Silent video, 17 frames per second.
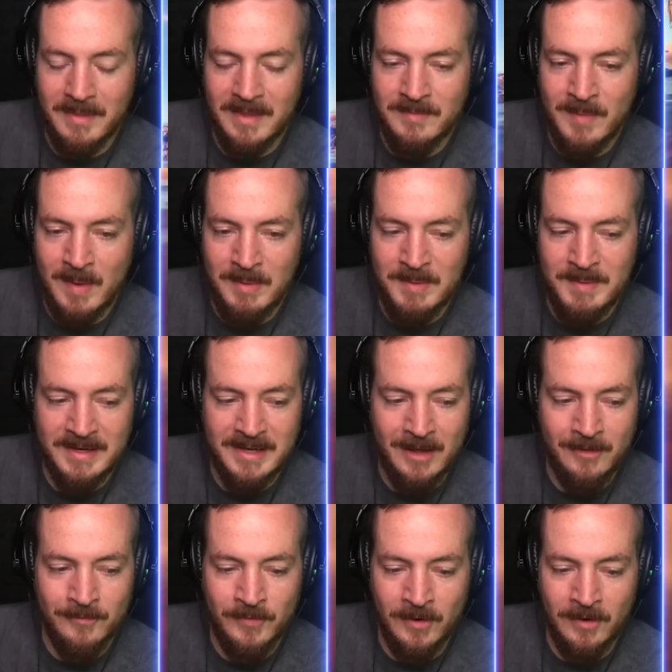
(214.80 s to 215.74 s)
This might be my
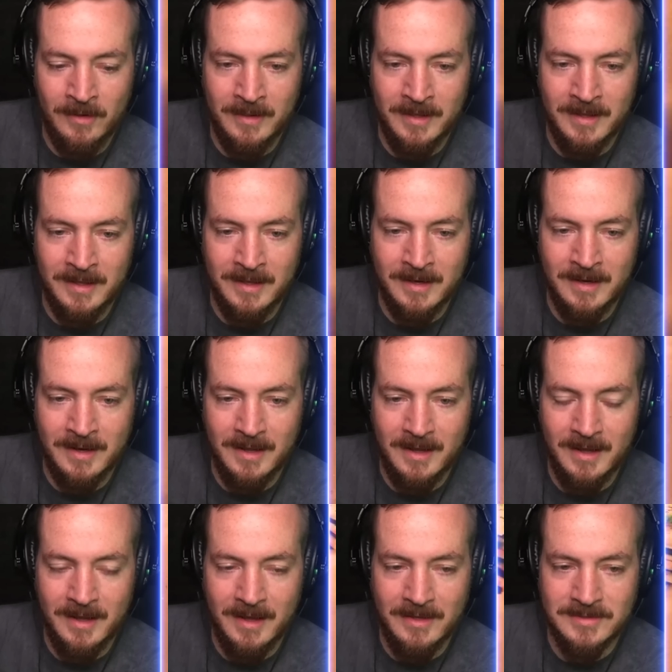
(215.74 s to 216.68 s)
downfall in
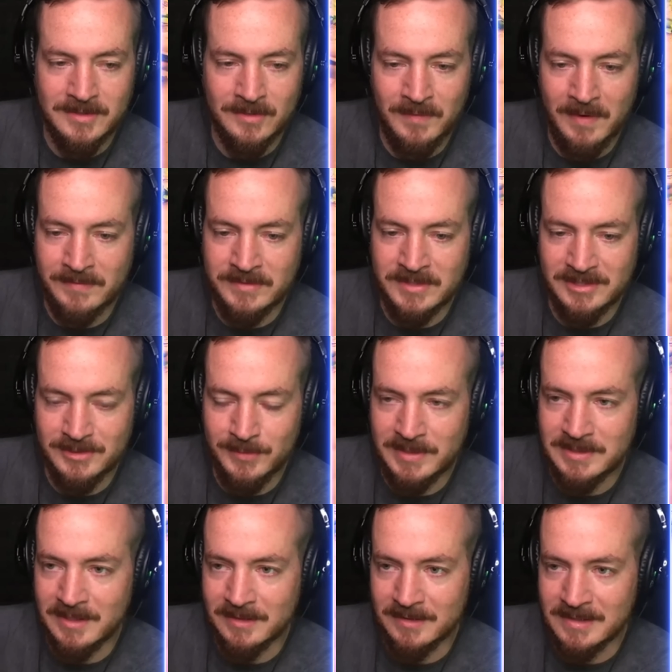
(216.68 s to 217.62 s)
a survival
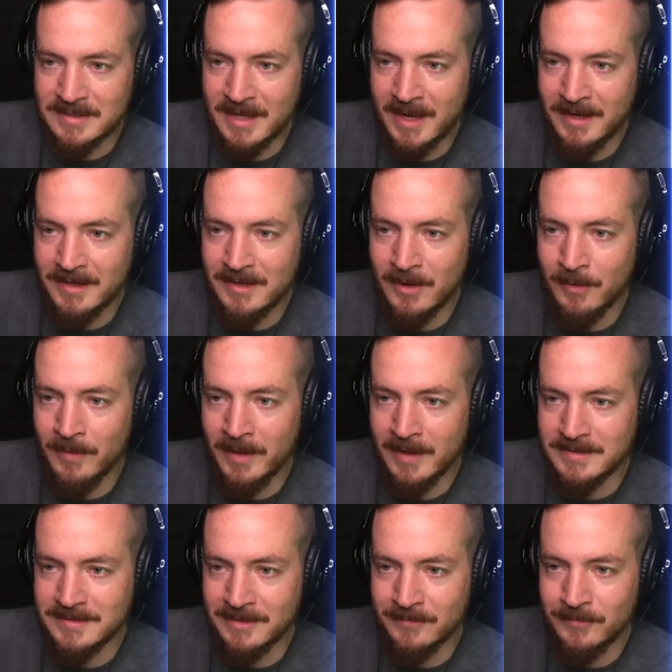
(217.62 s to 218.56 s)
situation like this. I don't
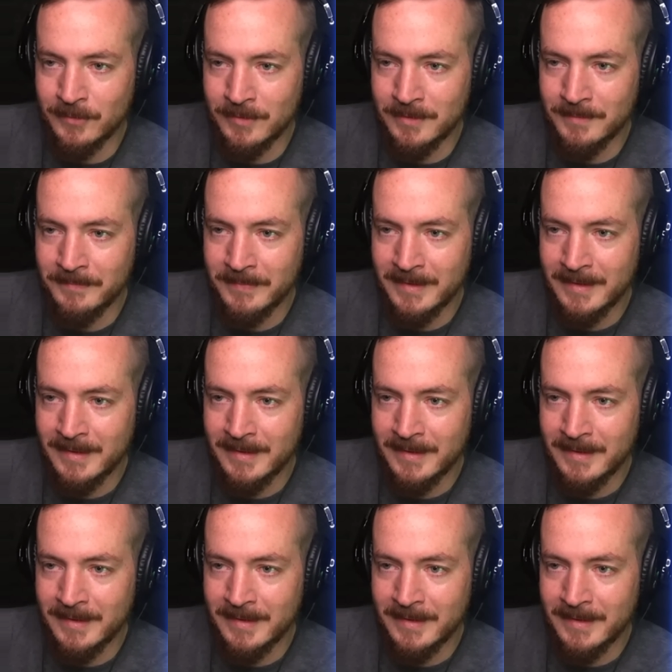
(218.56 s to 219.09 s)
like seafood.